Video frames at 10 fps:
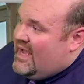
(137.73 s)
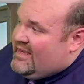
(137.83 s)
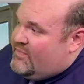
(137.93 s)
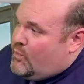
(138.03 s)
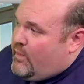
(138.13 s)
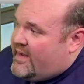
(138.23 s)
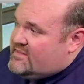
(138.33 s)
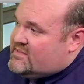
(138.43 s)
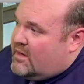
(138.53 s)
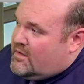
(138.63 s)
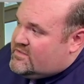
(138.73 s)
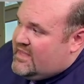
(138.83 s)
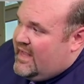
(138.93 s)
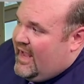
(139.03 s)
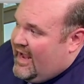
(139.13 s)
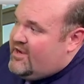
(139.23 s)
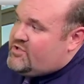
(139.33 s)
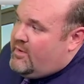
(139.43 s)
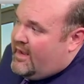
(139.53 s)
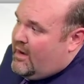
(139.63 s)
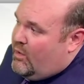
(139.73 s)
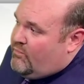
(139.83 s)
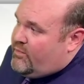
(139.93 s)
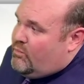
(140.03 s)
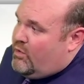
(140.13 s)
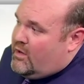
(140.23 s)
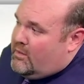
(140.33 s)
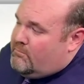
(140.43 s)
Again, the rain starts as you head home from work.